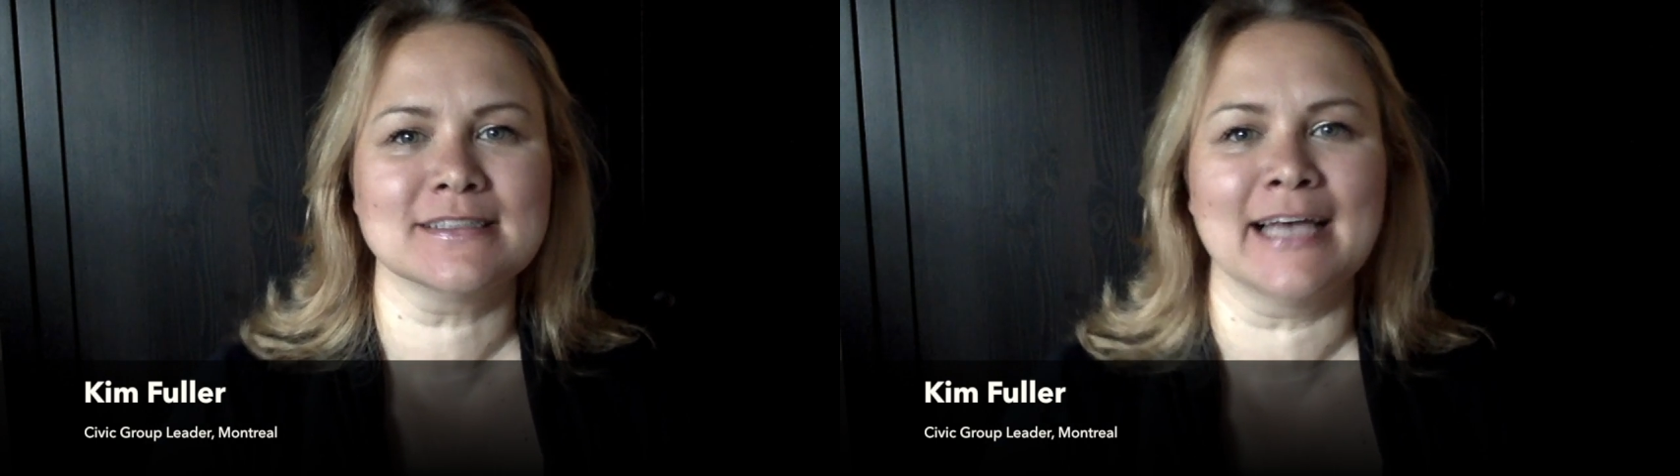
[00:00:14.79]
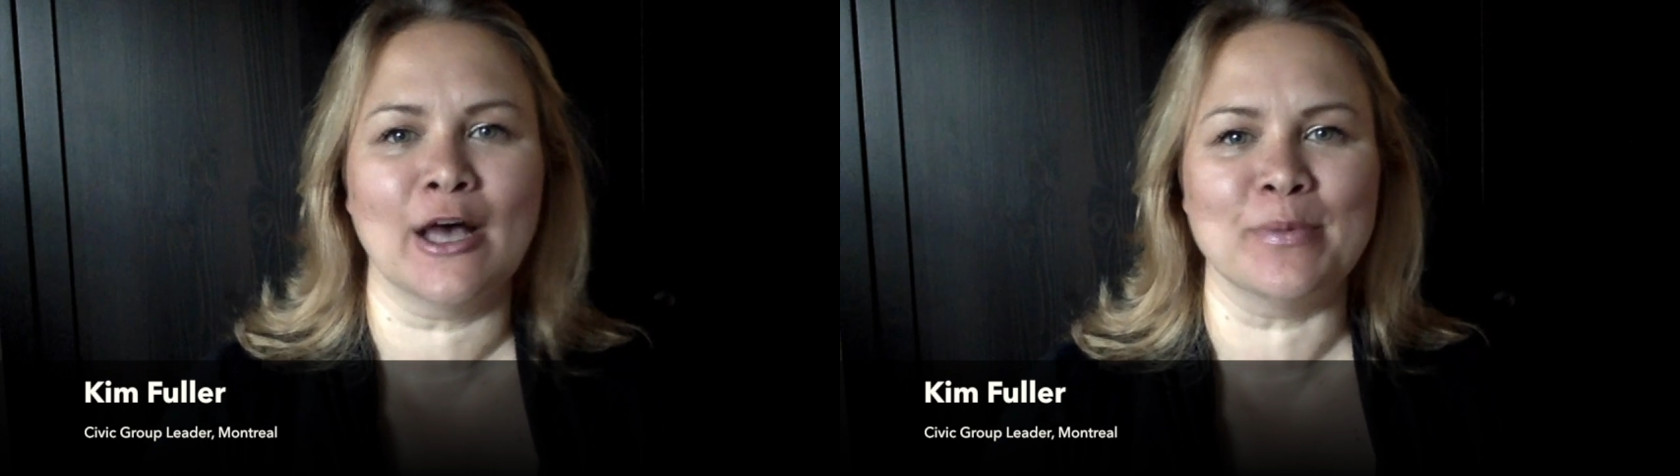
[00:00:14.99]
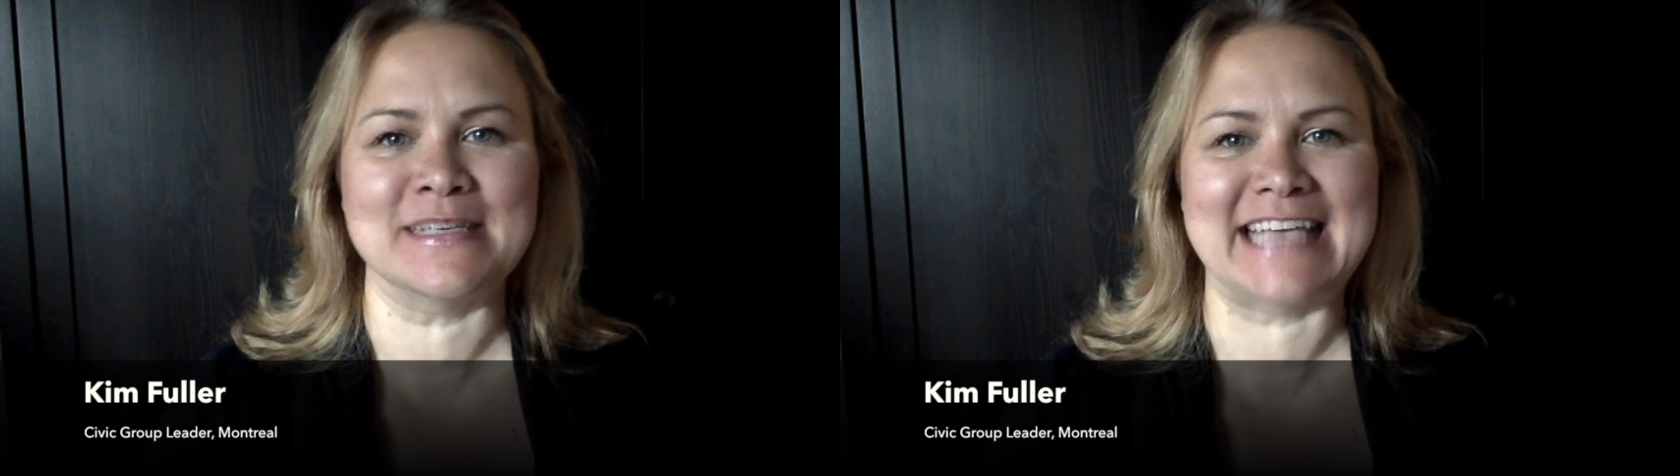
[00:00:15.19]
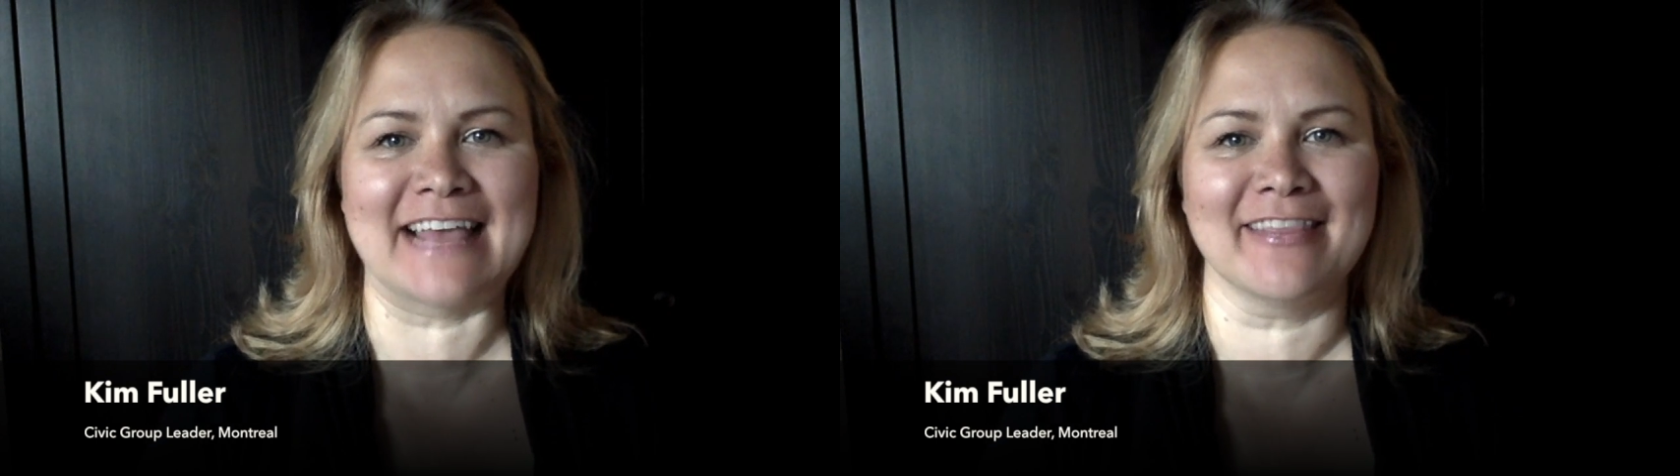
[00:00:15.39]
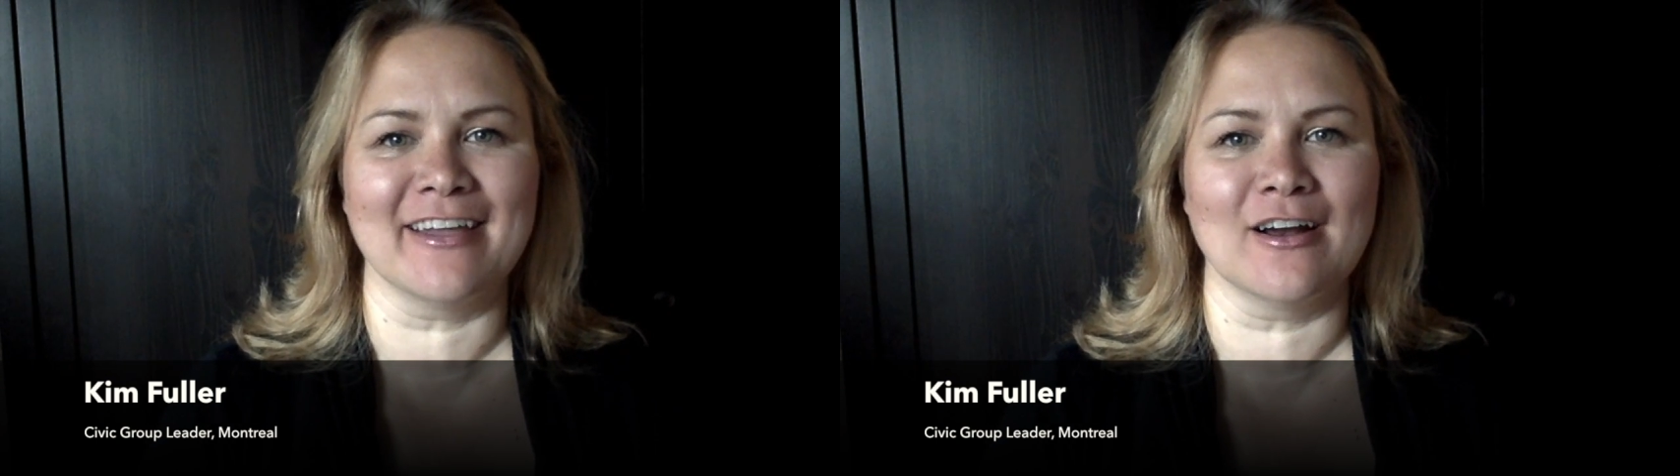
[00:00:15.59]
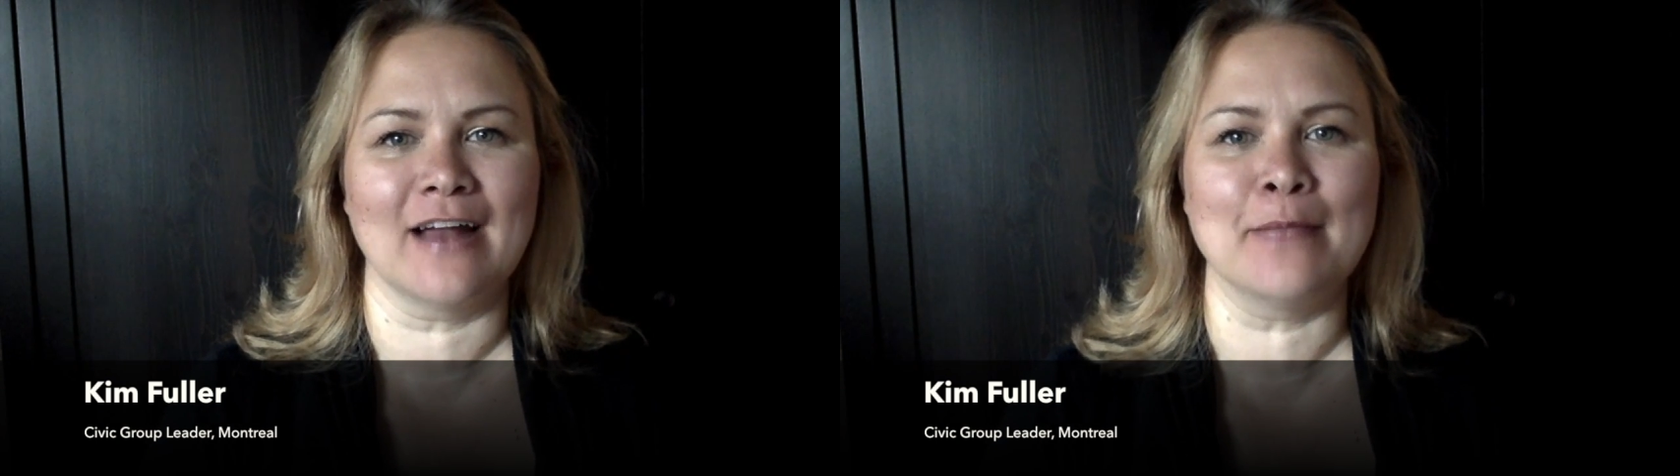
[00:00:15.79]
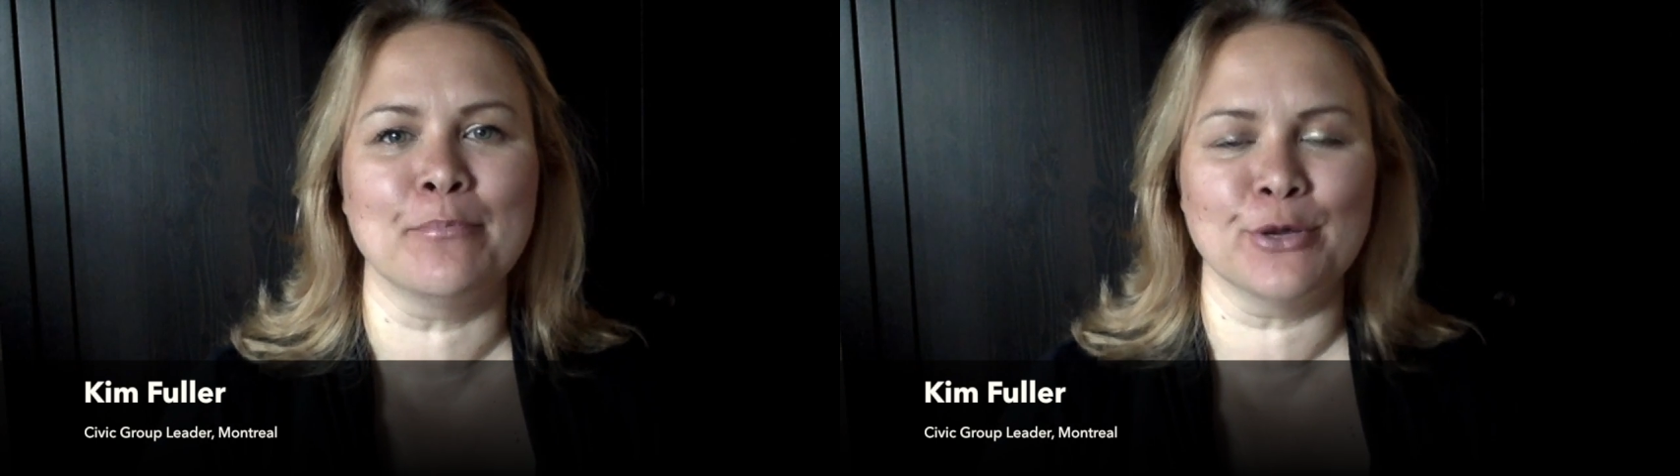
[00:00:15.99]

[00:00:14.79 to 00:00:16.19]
to help us get there and